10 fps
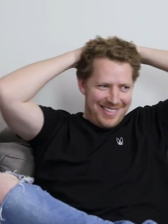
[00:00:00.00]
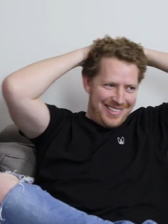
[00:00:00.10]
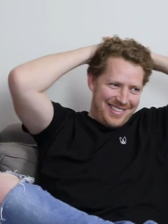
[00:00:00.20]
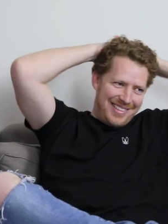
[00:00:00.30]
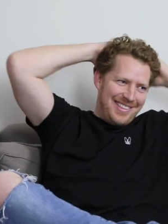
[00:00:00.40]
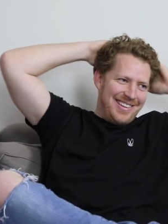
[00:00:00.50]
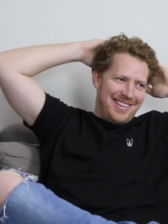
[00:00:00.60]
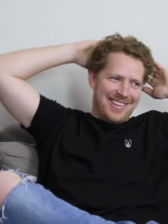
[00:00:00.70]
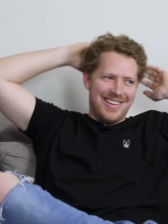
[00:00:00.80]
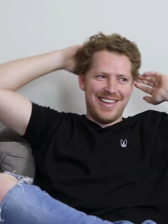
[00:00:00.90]

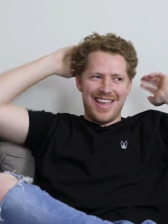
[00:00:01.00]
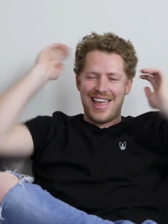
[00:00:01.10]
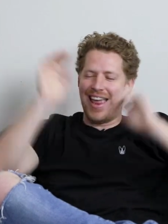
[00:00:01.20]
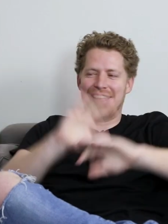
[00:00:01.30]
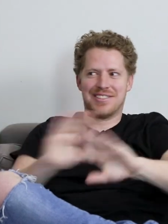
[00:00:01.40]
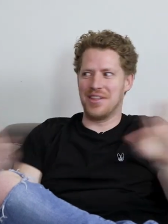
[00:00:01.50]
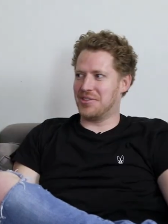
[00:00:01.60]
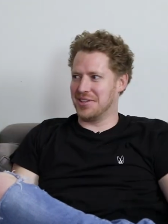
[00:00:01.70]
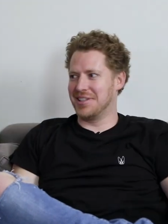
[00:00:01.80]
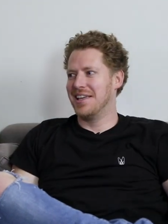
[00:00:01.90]
yeah. it has
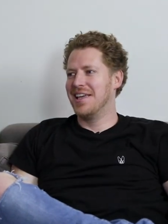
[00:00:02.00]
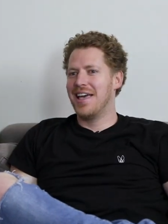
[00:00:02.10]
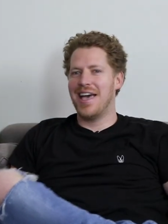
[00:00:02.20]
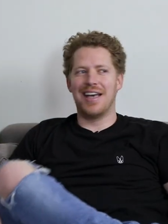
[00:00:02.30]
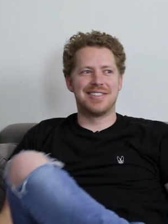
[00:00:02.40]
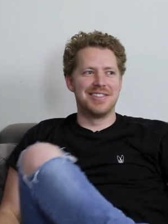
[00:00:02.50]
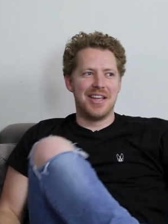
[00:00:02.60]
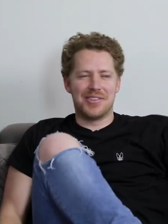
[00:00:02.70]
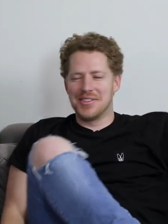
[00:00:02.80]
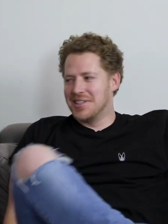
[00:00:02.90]
nothing has, has to
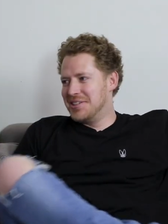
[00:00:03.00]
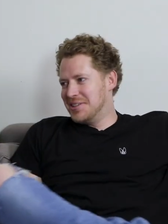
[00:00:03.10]
nothing to